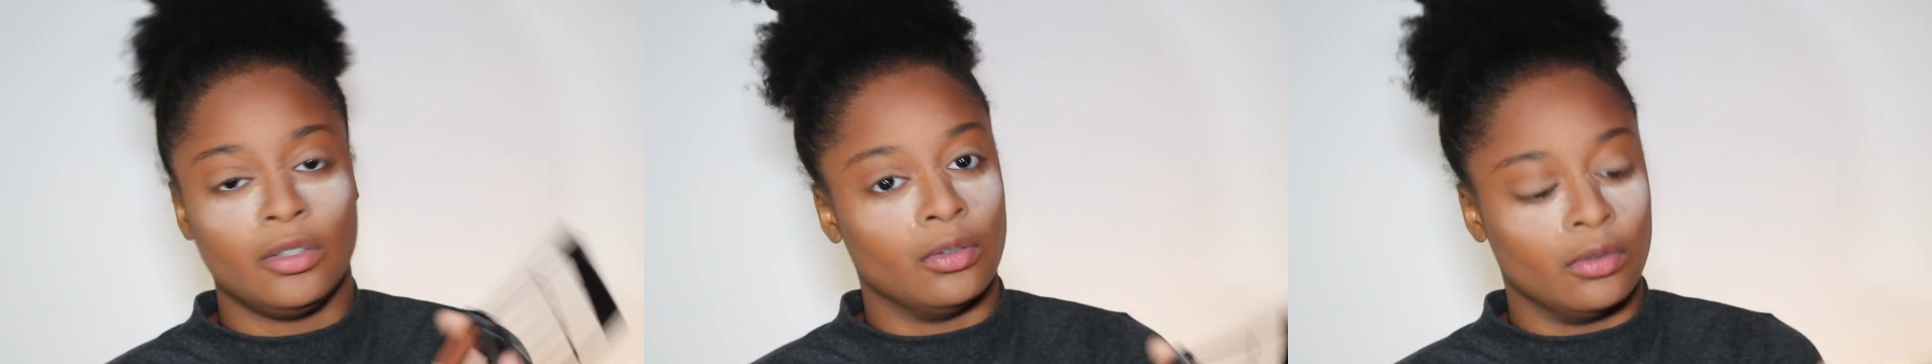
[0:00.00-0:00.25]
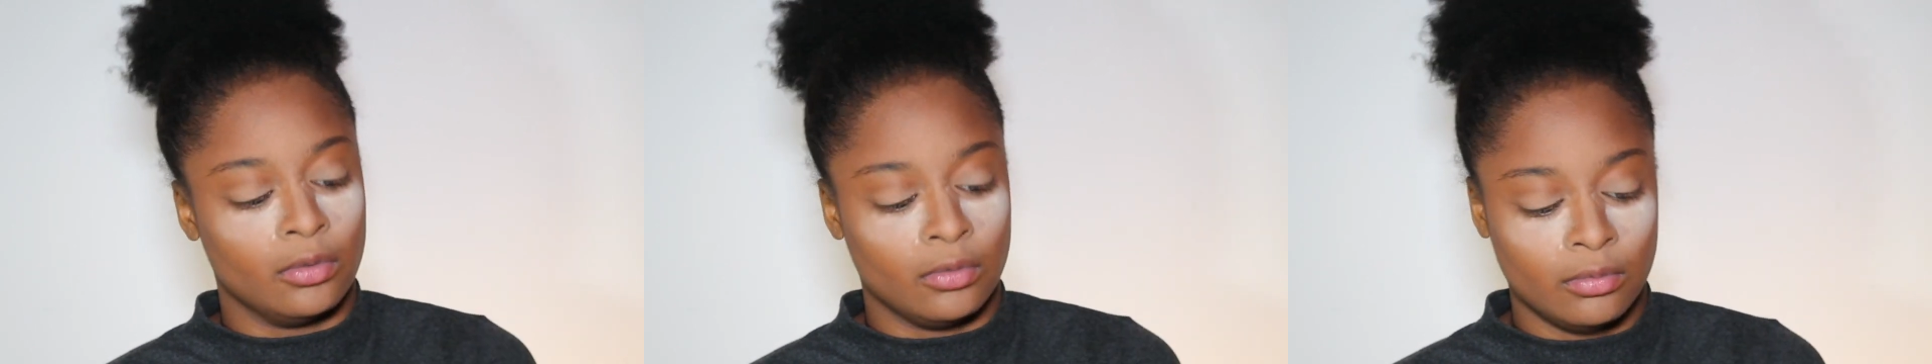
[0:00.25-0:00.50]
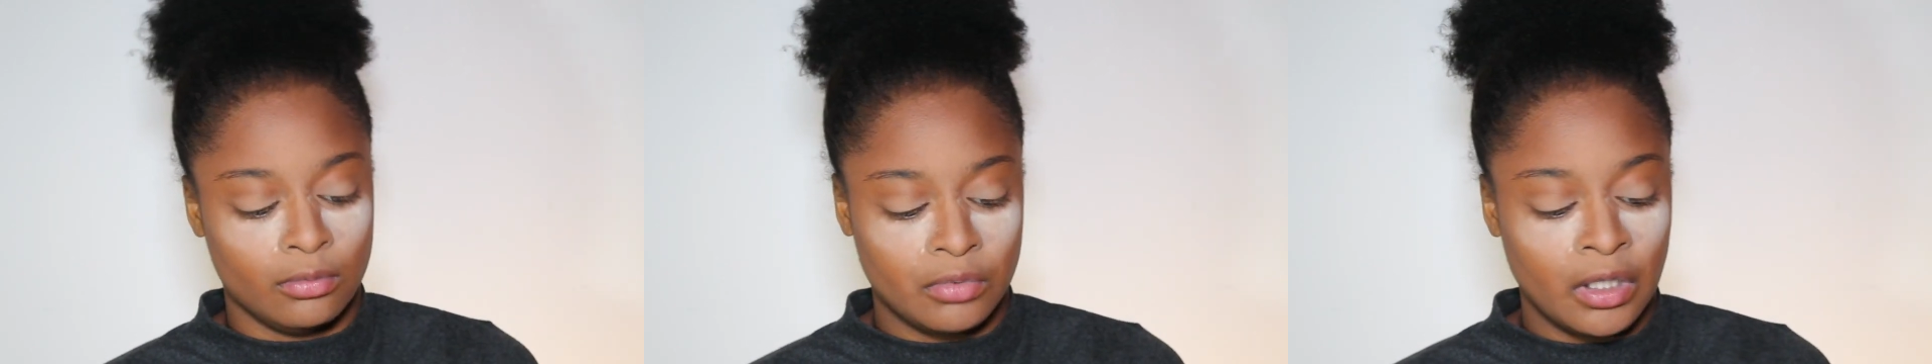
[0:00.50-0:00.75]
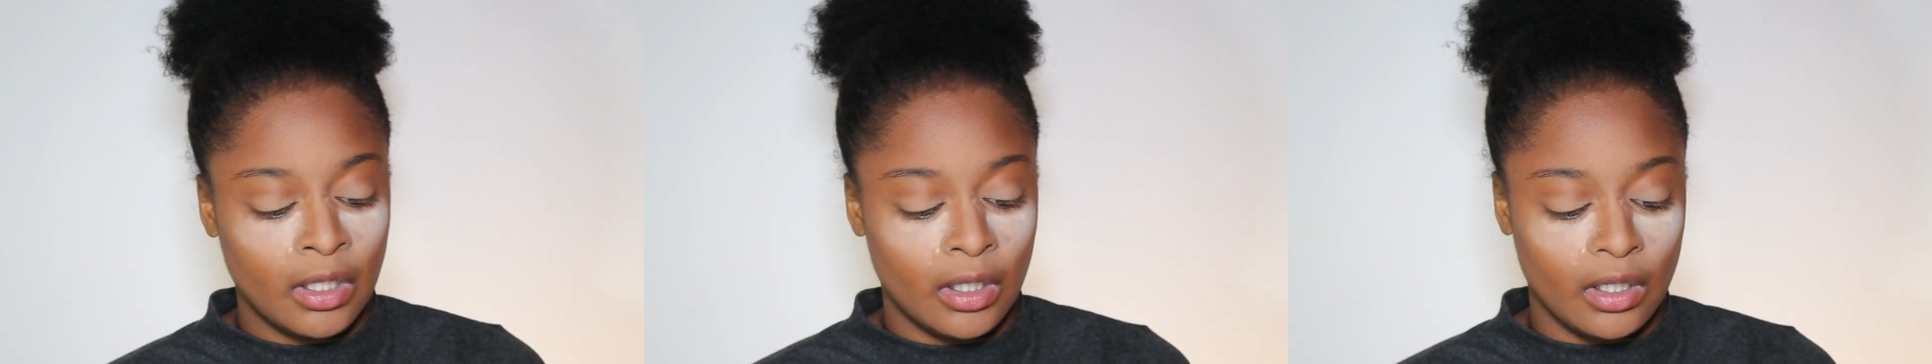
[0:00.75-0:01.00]
So
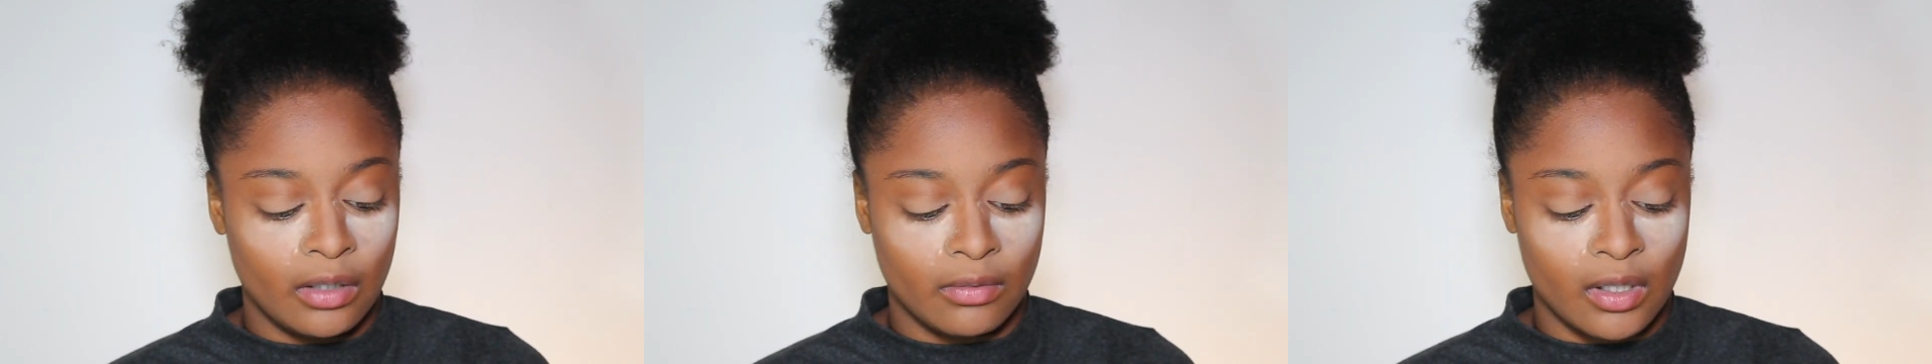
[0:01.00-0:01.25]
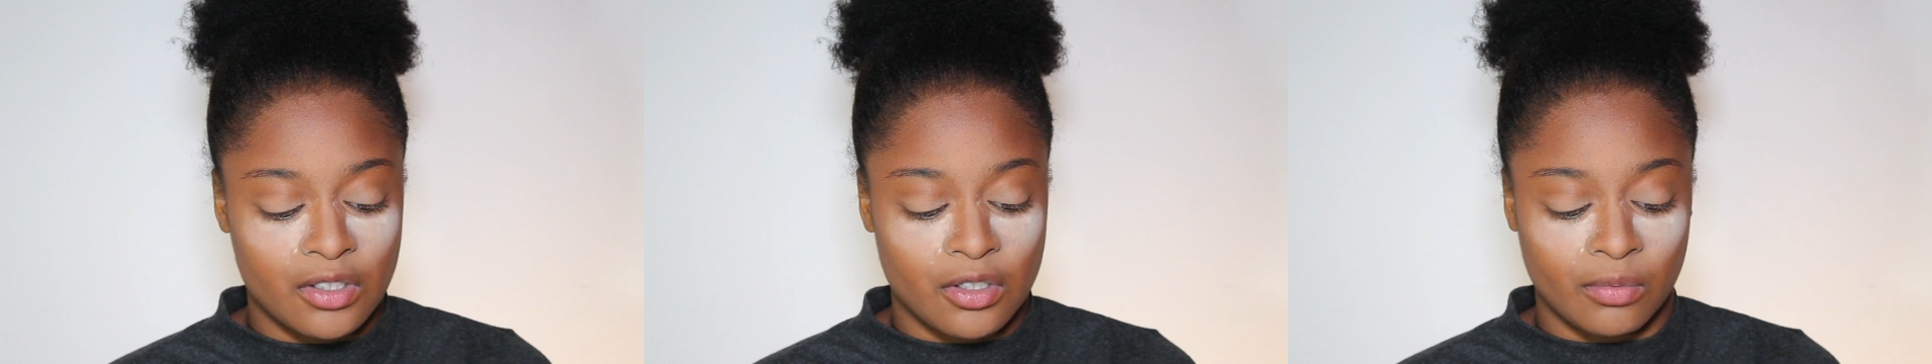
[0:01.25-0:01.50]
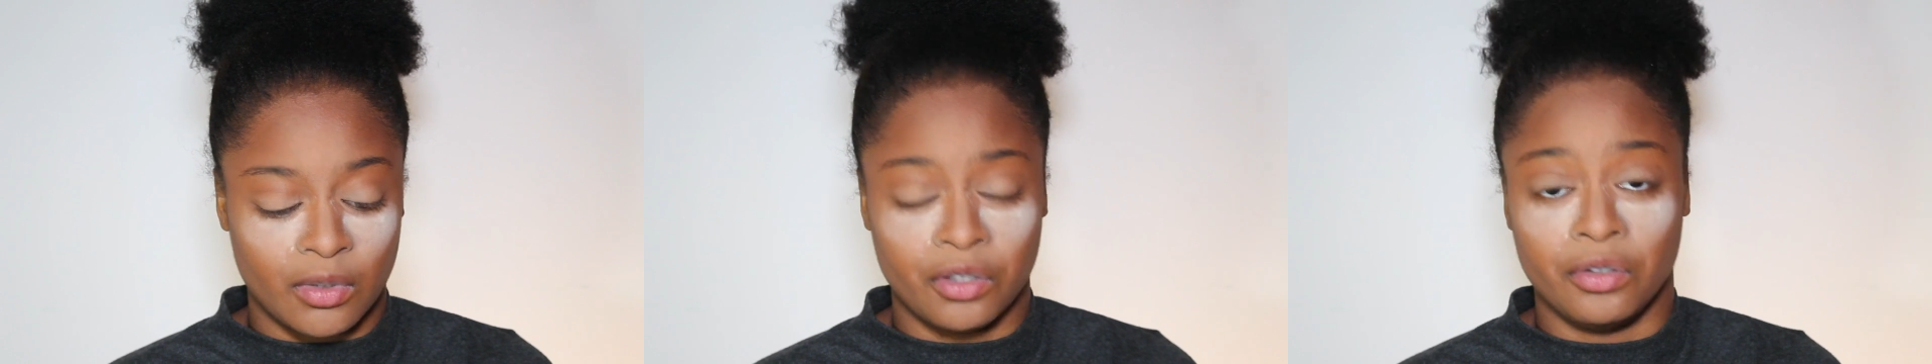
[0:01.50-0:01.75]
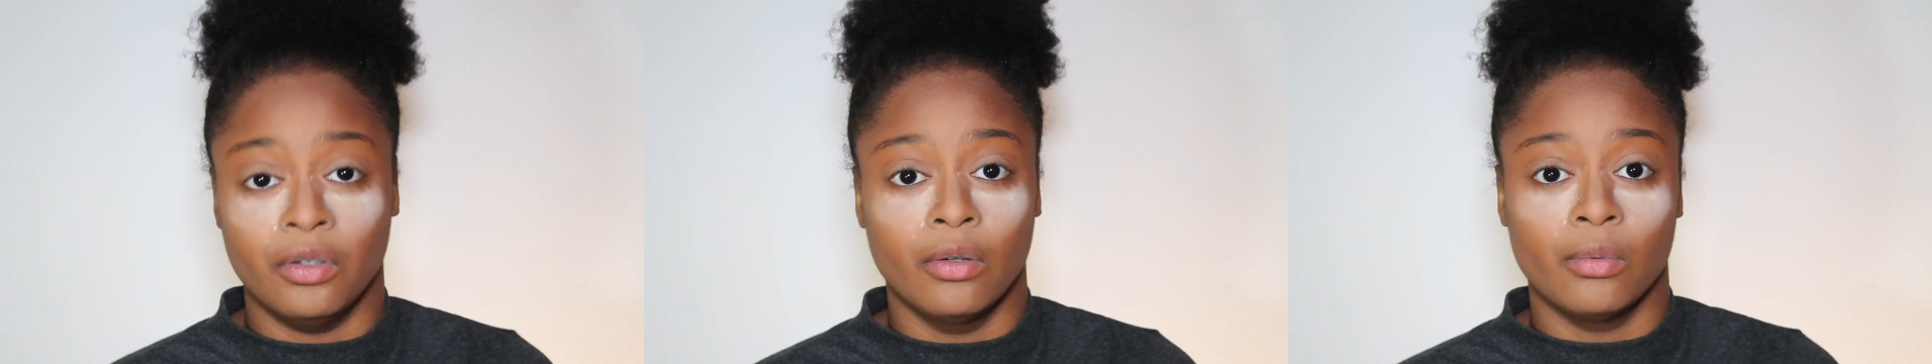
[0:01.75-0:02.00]
if that's something
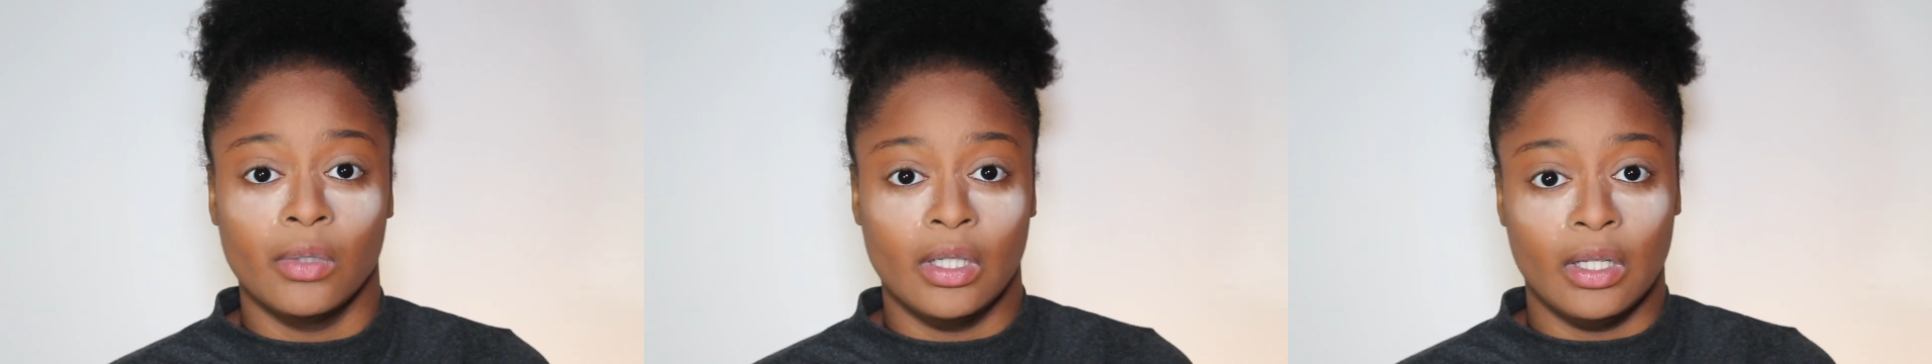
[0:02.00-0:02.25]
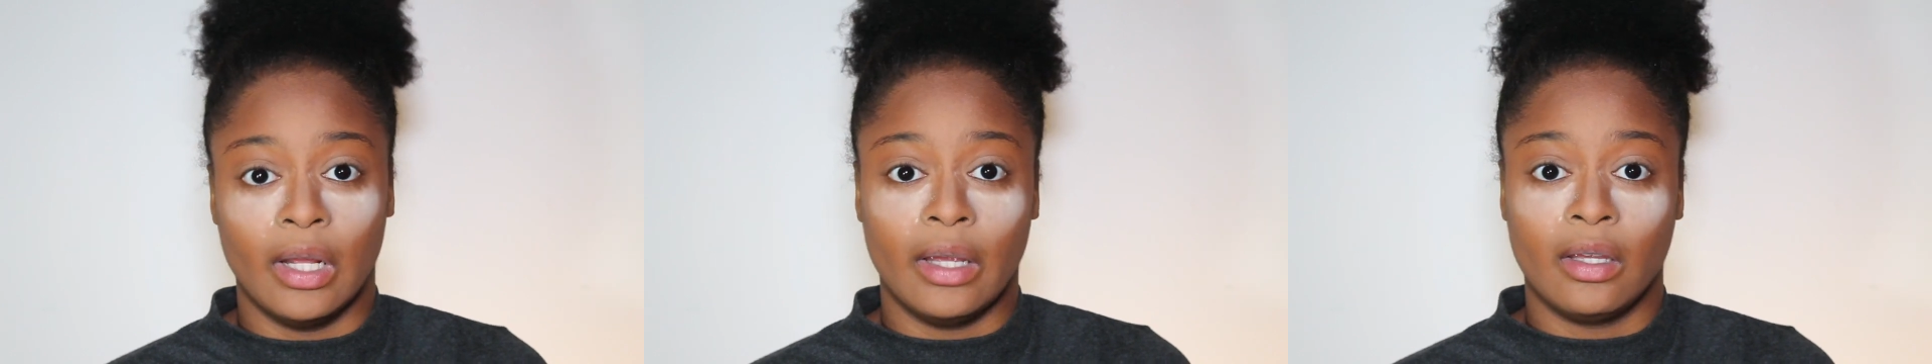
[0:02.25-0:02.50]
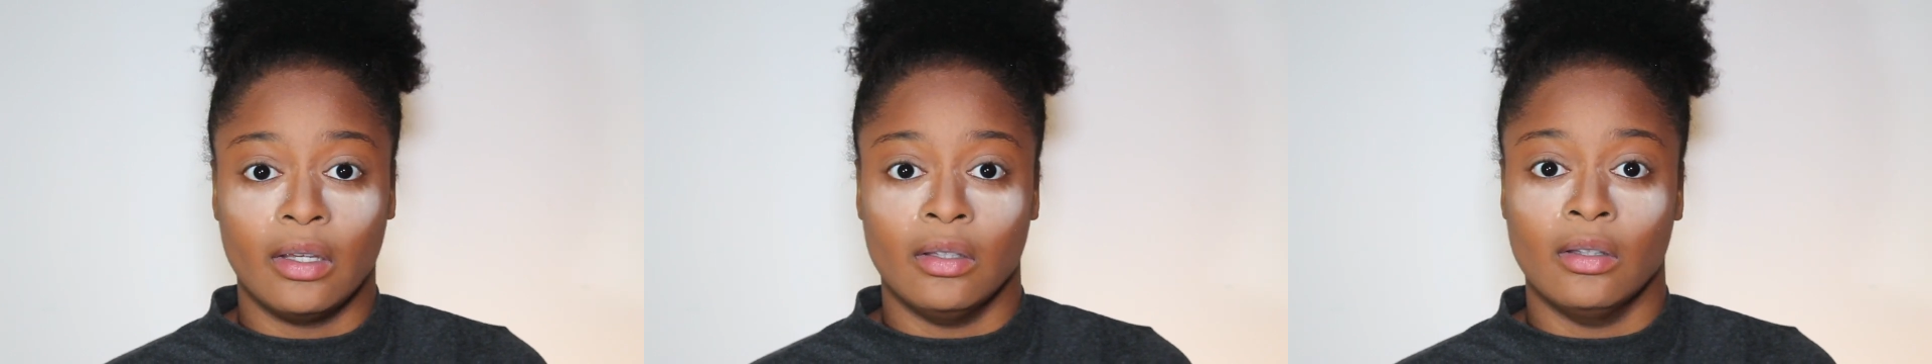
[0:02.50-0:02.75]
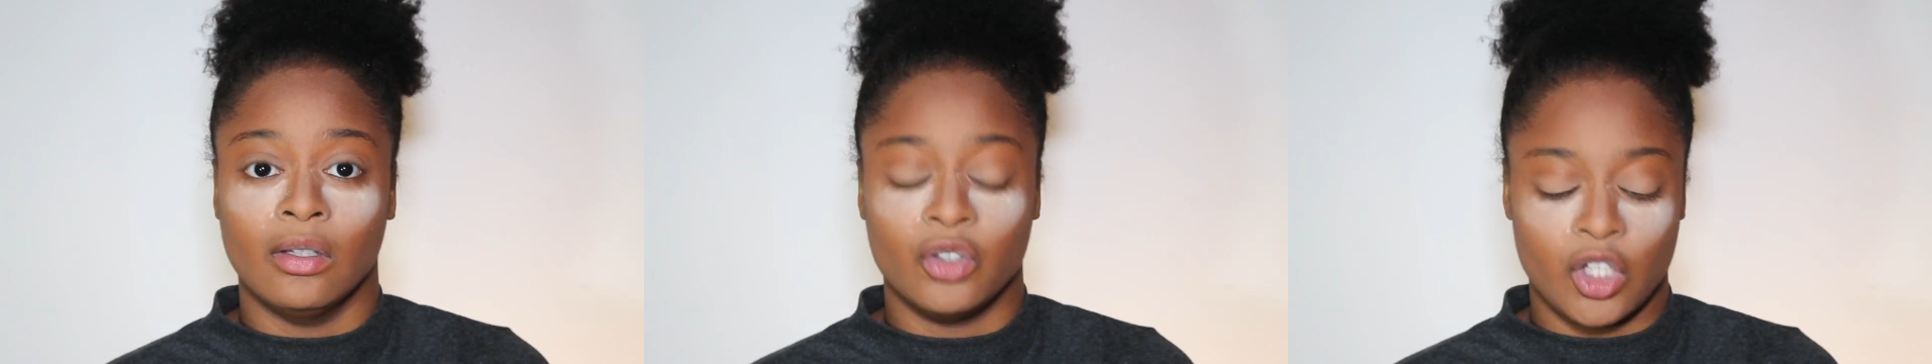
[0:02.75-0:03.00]
you don't really like
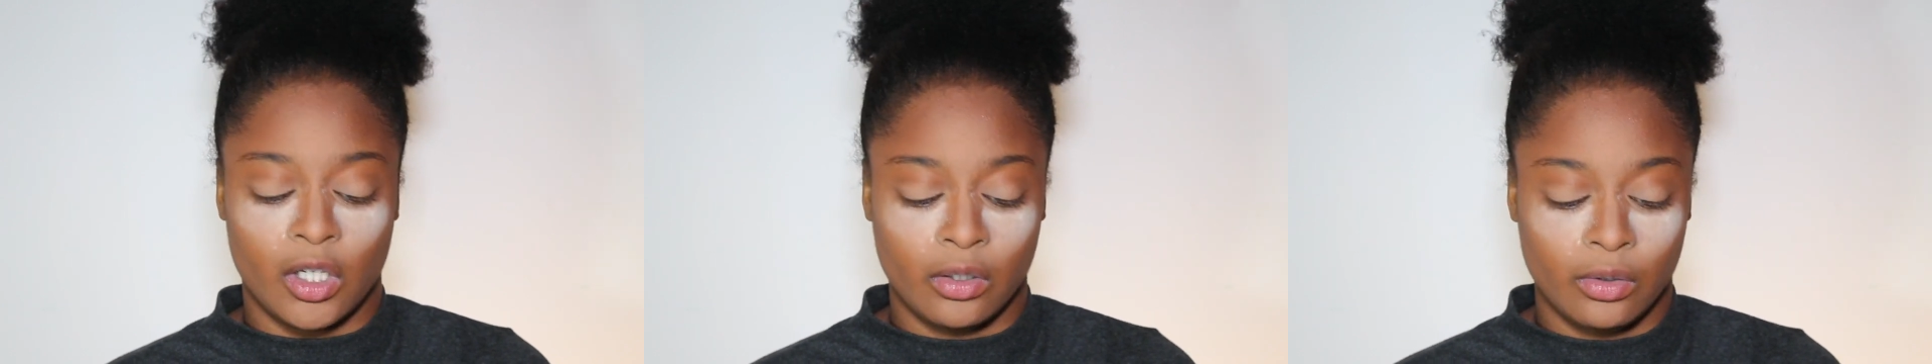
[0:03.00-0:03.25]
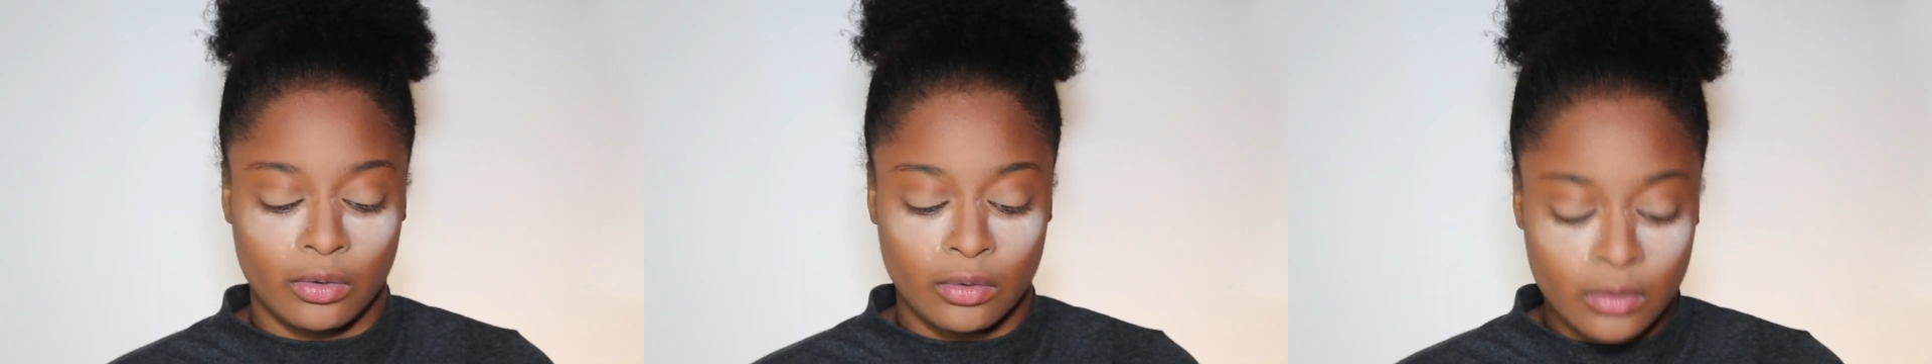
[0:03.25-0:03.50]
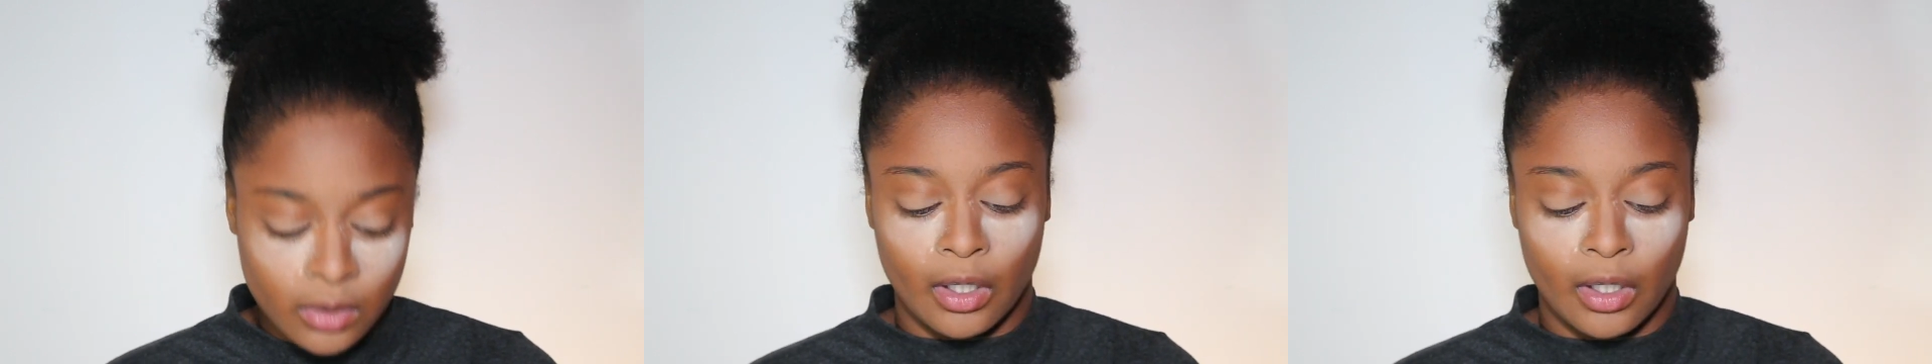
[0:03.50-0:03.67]
in the shadow,